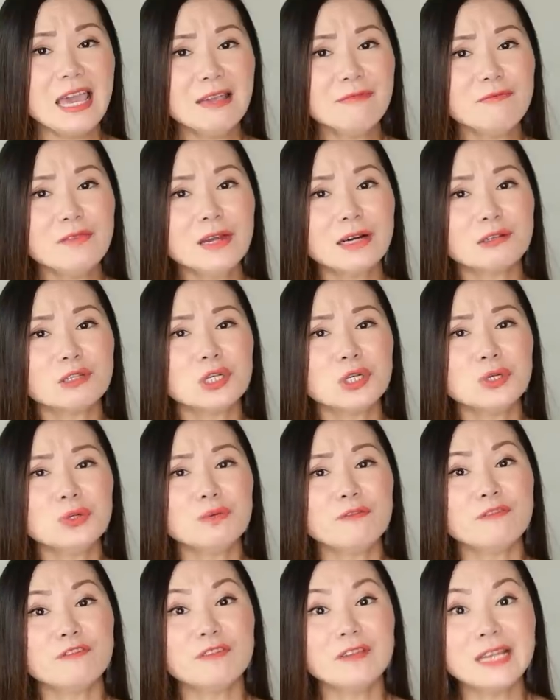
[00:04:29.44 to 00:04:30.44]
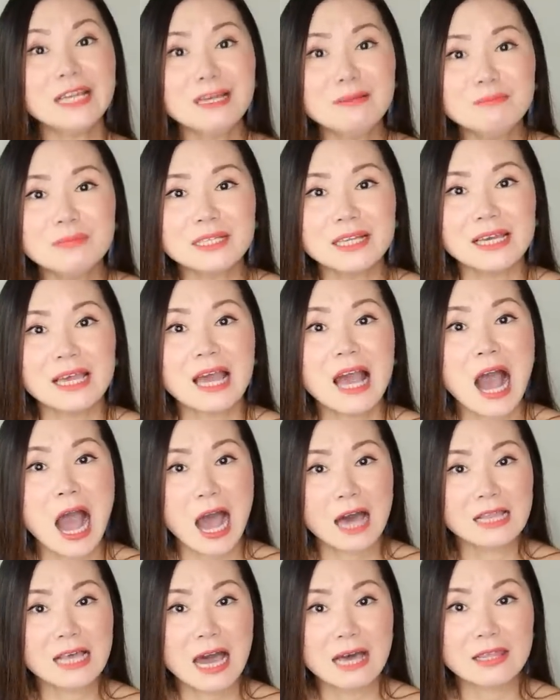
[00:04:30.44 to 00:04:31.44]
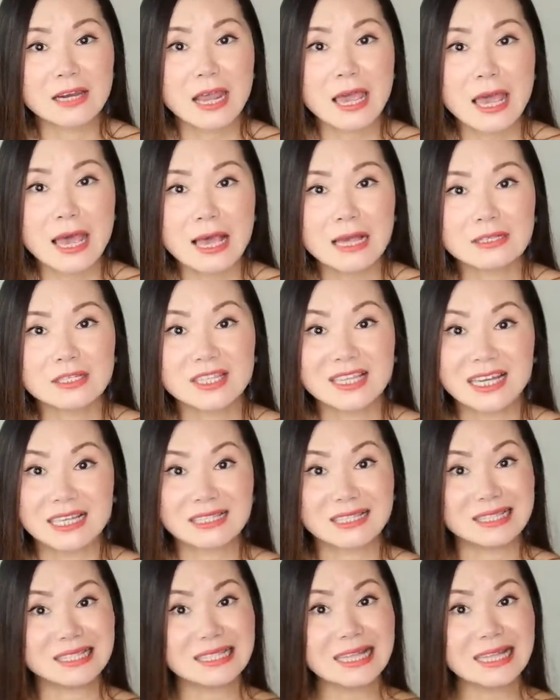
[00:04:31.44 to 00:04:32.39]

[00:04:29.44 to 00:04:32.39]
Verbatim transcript: If they're too flimsy, on the other hand, that's